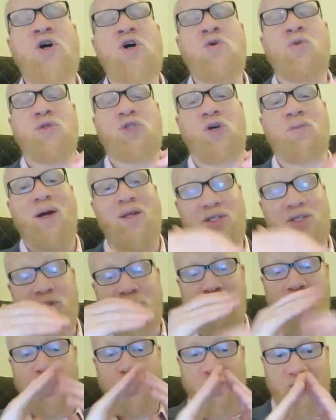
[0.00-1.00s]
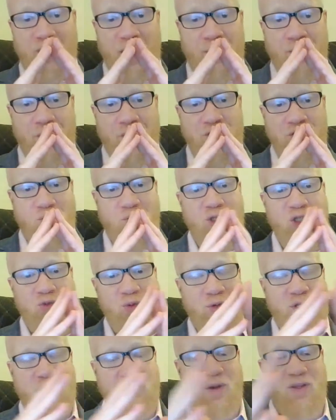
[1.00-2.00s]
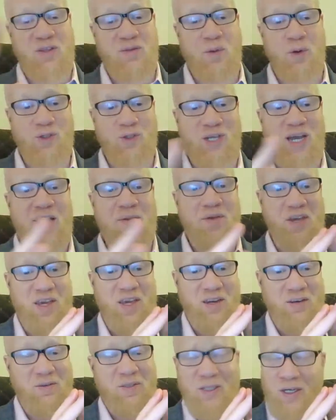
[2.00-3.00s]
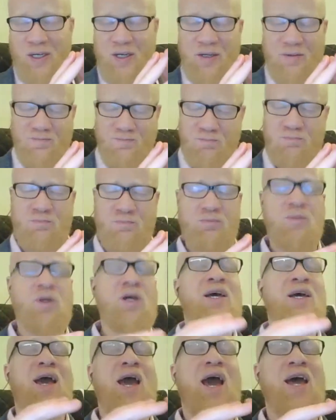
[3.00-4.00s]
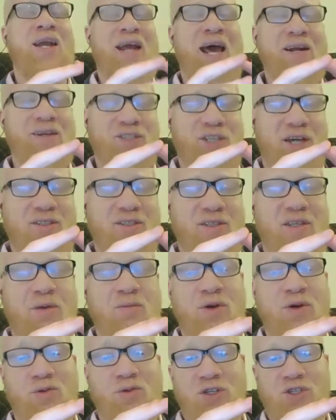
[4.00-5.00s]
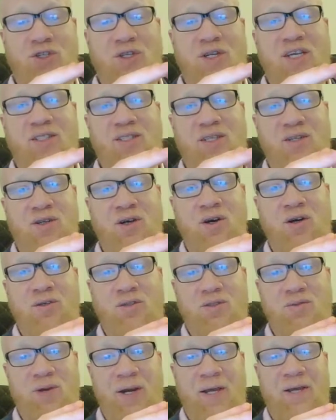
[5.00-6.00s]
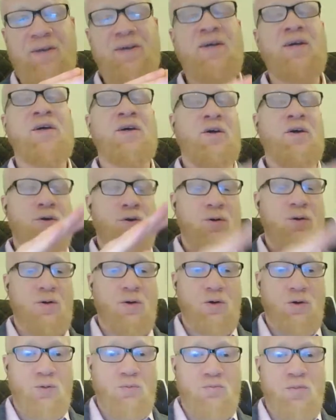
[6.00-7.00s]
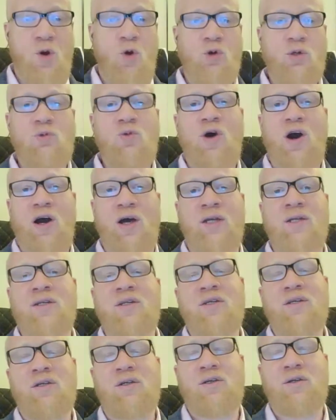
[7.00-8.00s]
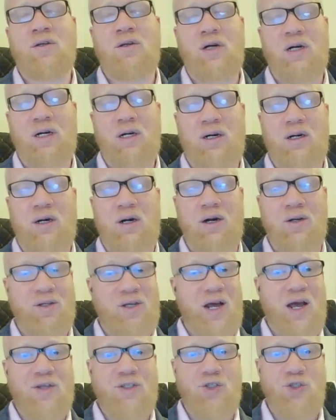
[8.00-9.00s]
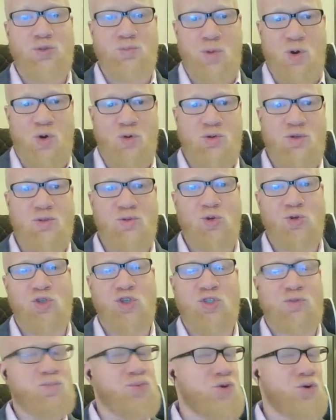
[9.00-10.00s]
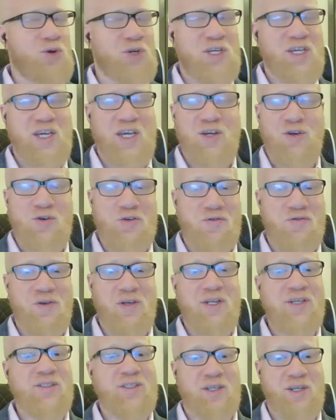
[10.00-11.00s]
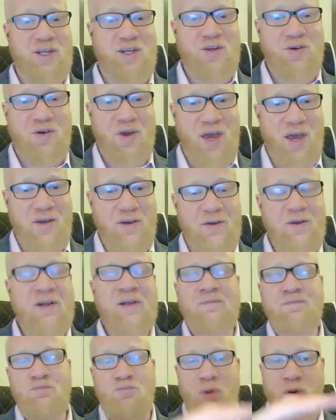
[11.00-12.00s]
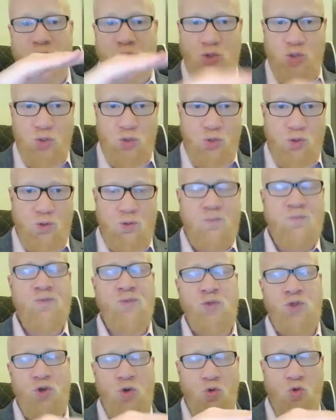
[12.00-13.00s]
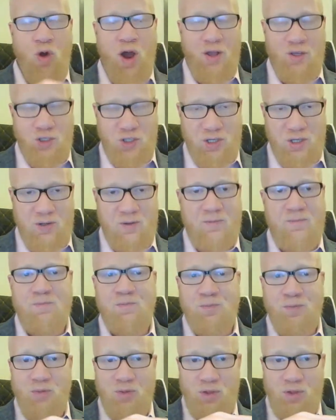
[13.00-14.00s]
We talk about these modes of operation, which is where we spent the most time in analogizing them with Russian nesting dolls, right? Mode one, unconscious mode, you're just purely in your feelings and in your head. Mode two, you're watching